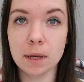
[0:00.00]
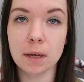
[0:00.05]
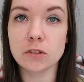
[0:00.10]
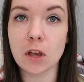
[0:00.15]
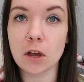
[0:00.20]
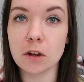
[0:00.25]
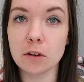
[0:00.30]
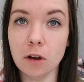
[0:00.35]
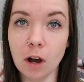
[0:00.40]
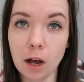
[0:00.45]

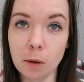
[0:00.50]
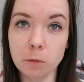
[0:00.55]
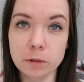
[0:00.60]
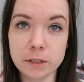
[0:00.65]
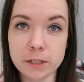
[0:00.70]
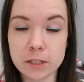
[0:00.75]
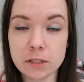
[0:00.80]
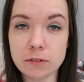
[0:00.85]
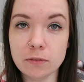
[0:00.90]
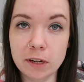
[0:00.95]
So I
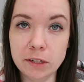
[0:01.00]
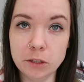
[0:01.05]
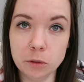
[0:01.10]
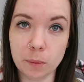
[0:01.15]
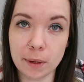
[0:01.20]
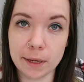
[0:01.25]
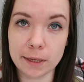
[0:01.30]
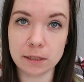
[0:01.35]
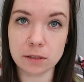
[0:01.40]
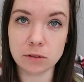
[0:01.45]
wanted to find a
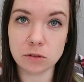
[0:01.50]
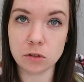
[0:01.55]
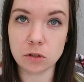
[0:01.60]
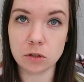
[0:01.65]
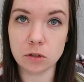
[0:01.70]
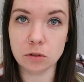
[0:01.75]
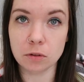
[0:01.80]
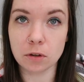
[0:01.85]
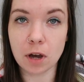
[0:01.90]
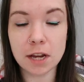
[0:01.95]
way
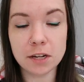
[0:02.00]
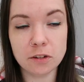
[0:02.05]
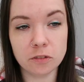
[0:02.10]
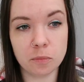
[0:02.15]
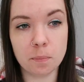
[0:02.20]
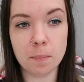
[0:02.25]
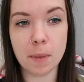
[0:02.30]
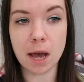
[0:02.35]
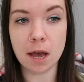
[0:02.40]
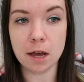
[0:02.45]
to kind
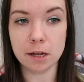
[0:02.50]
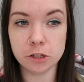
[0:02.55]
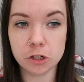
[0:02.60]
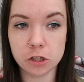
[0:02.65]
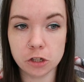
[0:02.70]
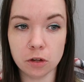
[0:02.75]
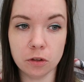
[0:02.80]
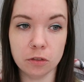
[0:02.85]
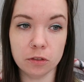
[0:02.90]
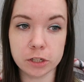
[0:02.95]
of
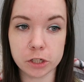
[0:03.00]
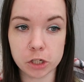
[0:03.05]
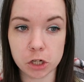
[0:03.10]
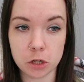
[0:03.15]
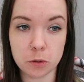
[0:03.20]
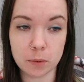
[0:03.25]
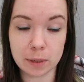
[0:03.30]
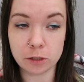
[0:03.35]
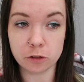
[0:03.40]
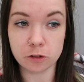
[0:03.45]
merge the
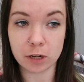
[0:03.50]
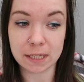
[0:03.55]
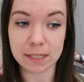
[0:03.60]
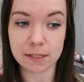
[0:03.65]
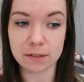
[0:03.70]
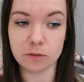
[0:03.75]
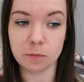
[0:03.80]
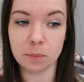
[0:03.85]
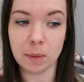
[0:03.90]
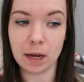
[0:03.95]
two
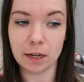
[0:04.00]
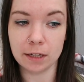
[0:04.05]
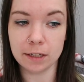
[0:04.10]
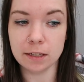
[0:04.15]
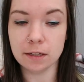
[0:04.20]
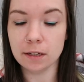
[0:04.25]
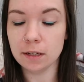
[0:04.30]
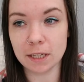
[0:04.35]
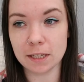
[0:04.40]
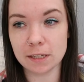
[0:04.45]
interests of
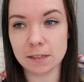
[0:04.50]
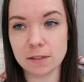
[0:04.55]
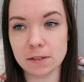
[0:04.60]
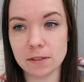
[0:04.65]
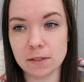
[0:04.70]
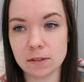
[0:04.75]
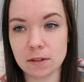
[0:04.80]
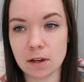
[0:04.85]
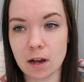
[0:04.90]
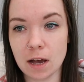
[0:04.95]
mine
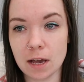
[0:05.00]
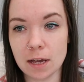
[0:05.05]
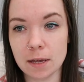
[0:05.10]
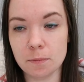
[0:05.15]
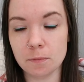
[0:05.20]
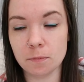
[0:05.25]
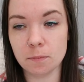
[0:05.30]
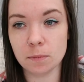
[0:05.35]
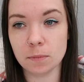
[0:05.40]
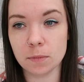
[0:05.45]
because
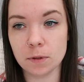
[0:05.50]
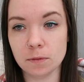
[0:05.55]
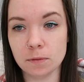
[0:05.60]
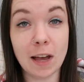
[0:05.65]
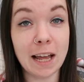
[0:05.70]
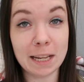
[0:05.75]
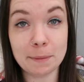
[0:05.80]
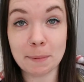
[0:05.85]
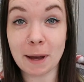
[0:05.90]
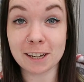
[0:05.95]
I'm
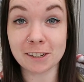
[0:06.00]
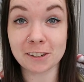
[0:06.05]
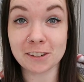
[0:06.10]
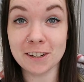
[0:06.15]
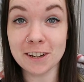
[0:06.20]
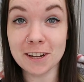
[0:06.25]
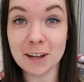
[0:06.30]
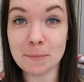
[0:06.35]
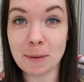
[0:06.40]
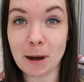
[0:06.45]
fairly
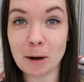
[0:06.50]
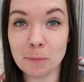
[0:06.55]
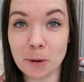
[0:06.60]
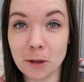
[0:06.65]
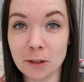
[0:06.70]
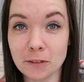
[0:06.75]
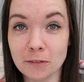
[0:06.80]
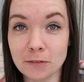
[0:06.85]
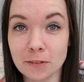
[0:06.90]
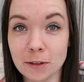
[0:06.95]
passionate about
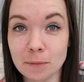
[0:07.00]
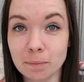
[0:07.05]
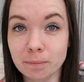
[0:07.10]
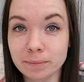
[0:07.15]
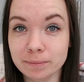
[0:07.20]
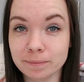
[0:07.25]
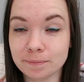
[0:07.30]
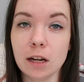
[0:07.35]
both of them.